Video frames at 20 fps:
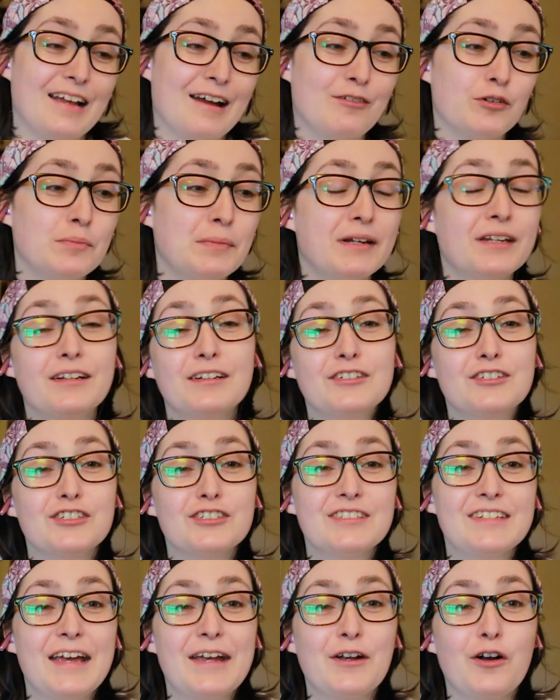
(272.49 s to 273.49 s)
everybody could
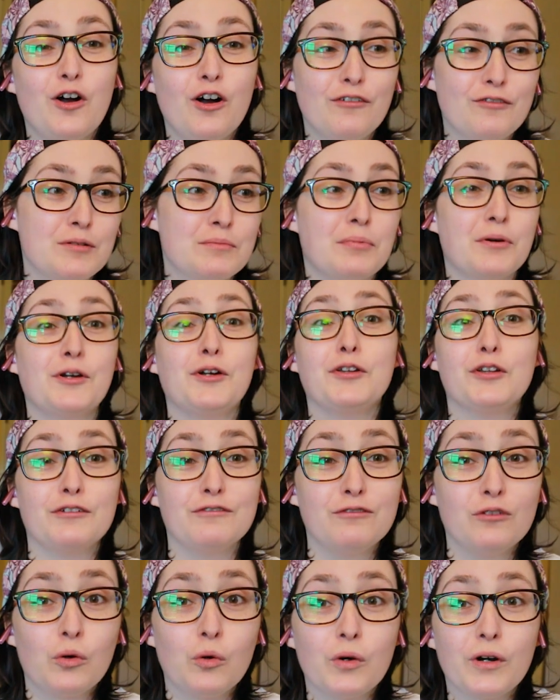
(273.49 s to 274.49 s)
just take off and put on the
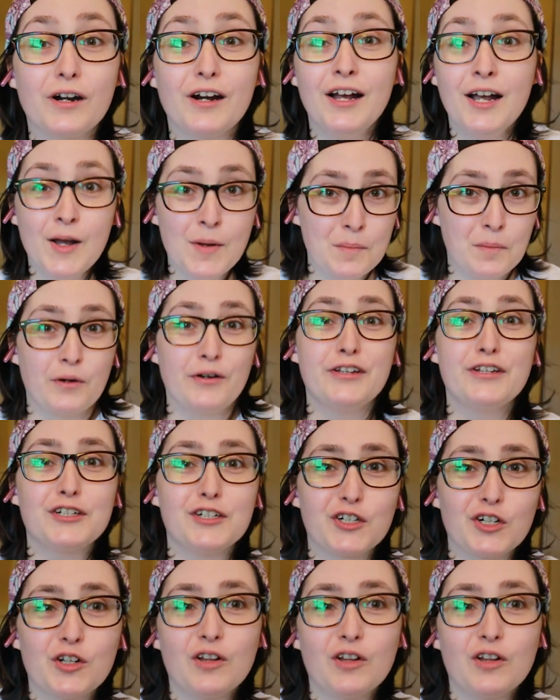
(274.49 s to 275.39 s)
floor, put in your